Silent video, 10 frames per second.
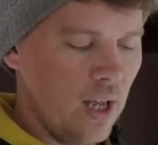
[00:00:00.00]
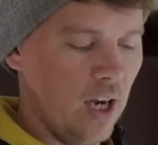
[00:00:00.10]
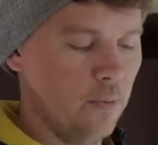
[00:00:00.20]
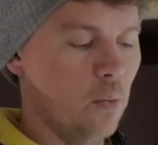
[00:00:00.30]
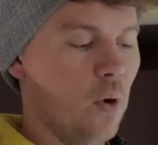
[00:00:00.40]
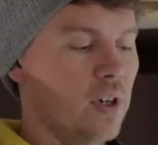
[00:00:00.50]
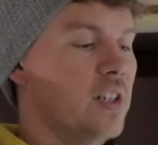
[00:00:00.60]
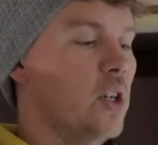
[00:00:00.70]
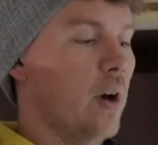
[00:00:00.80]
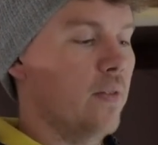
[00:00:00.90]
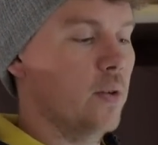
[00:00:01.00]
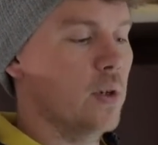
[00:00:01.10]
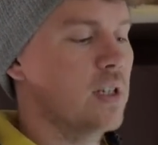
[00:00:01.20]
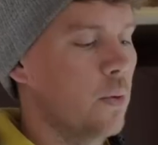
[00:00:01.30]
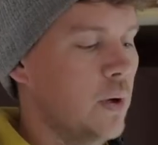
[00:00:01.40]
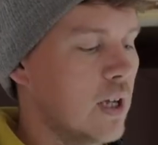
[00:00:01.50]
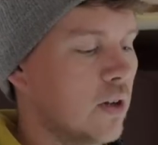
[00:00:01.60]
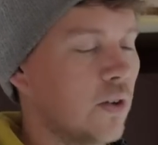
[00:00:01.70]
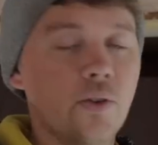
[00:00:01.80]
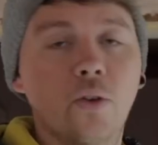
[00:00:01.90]
and if we wanted to afterwards, we can
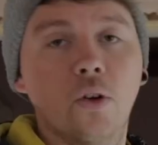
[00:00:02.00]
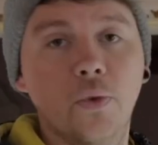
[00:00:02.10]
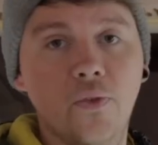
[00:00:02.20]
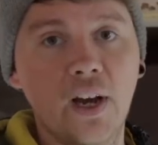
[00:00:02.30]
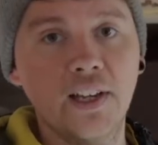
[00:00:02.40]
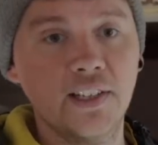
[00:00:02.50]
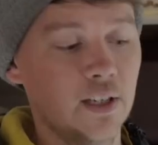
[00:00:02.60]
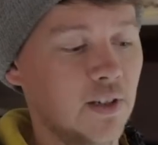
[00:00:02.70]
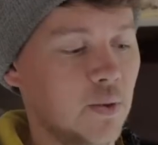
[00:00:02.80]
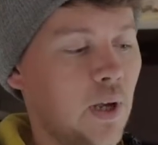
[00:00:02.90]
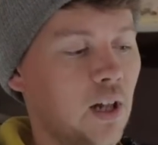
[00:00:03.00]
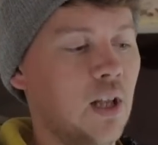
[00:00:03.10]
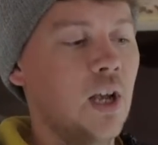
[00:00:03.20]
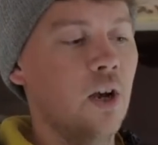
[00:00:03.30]
gunk it all up with fire sealant as well,